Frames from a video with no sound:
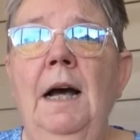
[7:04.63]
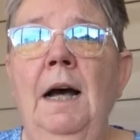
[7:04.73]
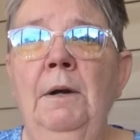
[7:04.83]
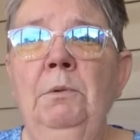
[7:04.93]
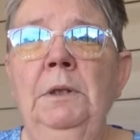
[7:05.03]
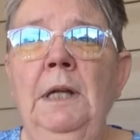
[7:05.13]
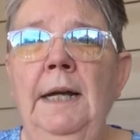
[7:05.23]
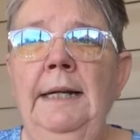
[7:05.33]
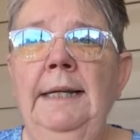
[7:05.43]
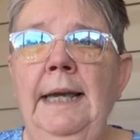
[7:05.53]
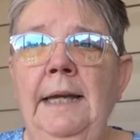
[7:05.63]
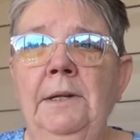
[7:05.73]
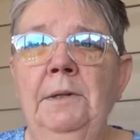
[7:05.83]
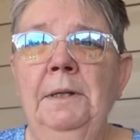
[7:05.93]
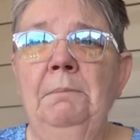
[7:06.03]
I will light a
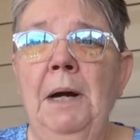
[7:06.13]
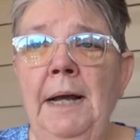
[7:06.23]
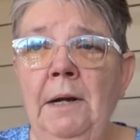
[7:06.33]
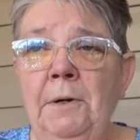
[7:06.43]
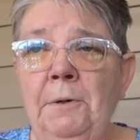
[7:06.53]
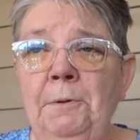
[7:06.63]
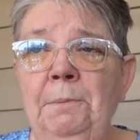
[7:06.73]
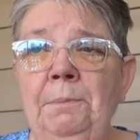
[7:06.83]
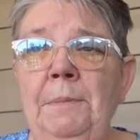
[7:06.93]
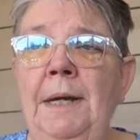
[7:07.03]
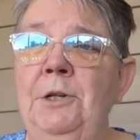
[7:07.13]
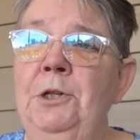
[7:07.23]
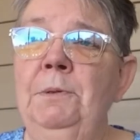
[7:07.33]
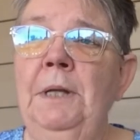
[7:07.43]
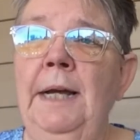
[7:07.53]
candle in my home
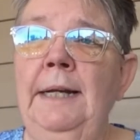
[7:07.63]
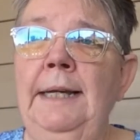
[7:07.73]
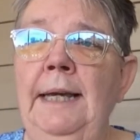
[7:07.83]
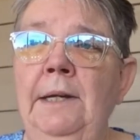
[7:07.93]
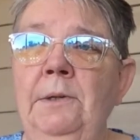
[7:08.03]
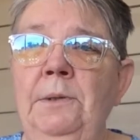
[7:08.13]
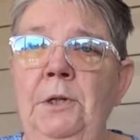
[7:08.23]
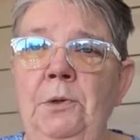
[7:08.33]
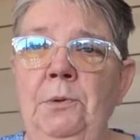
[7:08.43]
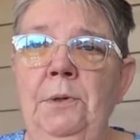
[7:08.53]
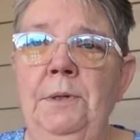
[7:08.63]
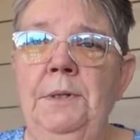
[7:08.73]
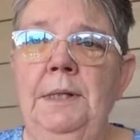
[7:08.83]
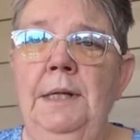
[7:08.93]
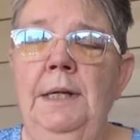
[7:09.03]
as you light a candle in
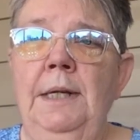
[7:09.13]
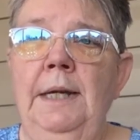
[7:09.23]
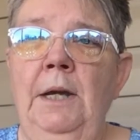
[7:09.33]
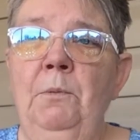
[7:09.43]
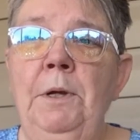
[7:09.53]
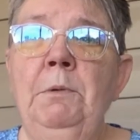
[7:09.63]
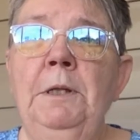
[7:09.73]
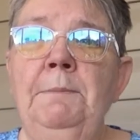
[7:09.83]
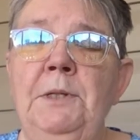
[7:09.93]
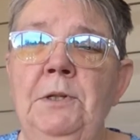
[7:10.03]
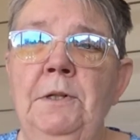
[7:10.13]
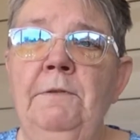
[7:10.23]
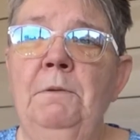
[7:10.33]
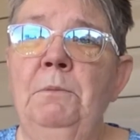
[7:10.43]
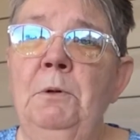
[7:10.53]
yours, and we will
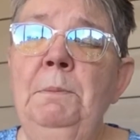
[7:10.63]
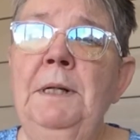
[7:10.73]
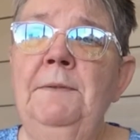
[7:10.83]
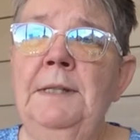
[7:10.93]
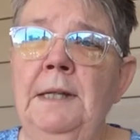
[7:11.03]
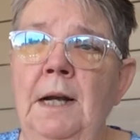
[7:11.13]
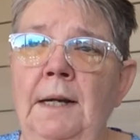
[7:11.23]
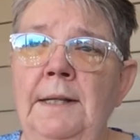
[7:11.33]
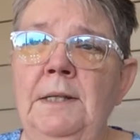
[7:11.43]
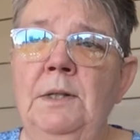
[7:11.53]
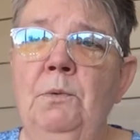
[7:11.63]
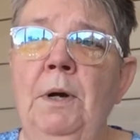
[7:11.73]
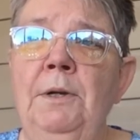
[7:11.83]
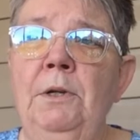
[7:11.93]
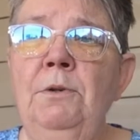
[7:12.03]
observe a moment of silence
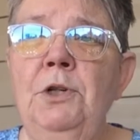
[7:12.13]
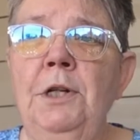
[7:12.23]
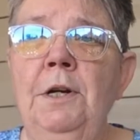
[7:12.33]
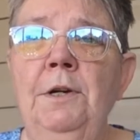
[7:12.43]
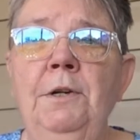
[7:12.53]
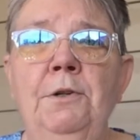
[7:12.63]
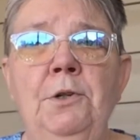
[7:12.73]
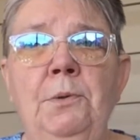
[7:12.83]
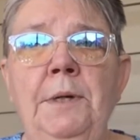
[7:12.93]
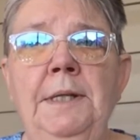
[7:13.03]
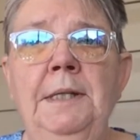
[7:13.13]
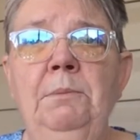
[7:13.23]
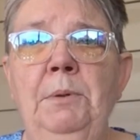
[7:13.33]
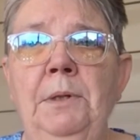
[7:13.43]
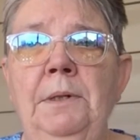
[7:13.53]
while you share your joys
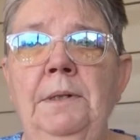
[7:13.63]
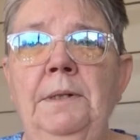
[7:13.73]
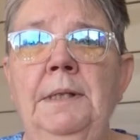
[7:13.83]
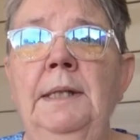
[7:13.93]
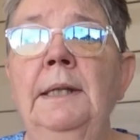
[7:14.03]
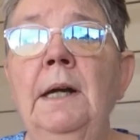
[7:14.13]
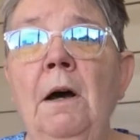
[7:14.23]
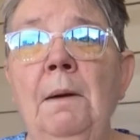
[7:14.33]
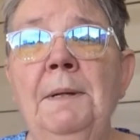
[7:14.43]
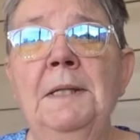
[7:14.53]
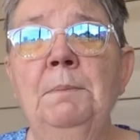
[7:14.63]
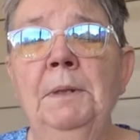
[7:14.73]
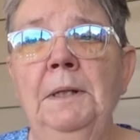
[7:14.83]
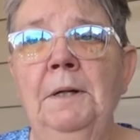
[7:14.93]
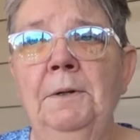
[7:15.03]
and burdens in the comments
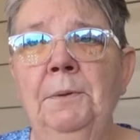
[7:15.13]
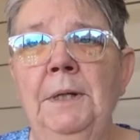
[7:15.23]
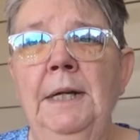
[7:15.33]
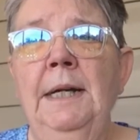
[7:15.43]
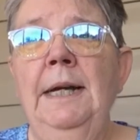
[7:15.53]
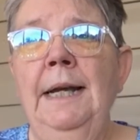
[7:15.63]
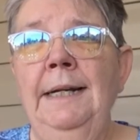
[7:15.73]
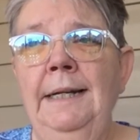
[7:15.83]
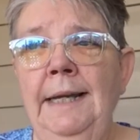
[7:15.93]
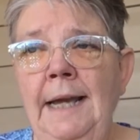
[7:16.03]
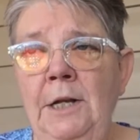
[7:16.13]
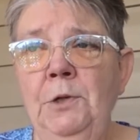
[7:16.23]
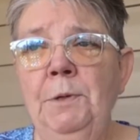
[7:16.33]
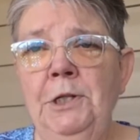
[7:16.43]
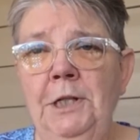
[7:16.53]
below and
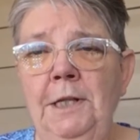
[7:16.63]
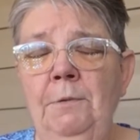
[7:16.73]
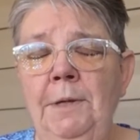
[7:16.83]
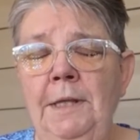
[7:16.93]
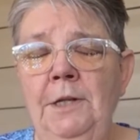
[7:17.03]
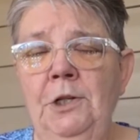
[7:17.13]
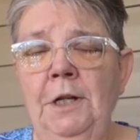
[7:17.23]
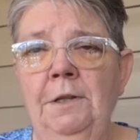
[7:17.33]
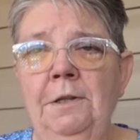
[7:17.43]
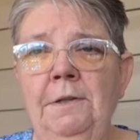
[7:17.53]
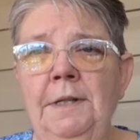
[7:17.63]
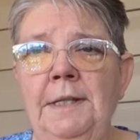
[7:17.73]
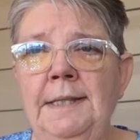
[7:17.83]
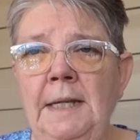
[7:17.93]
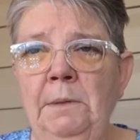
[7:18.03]
engage with each other
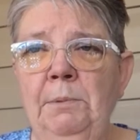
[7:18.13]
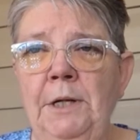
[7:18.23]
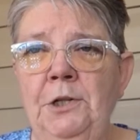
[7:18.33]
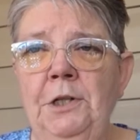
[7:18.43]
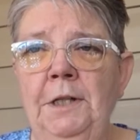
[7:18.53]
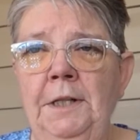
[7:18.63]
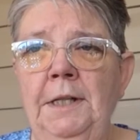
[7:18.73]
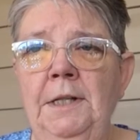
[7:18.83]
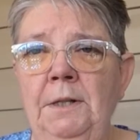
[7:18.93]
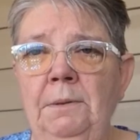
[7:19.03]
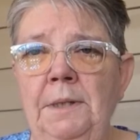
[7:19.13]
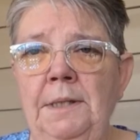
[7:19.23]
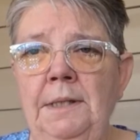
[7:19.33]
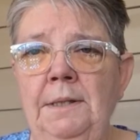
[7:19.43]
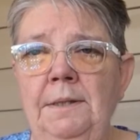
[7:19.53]
in celebration and
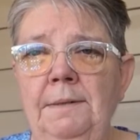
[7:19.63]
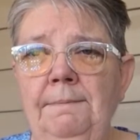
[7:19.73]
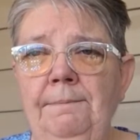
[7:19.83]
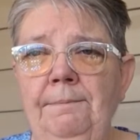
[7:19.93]
condolences.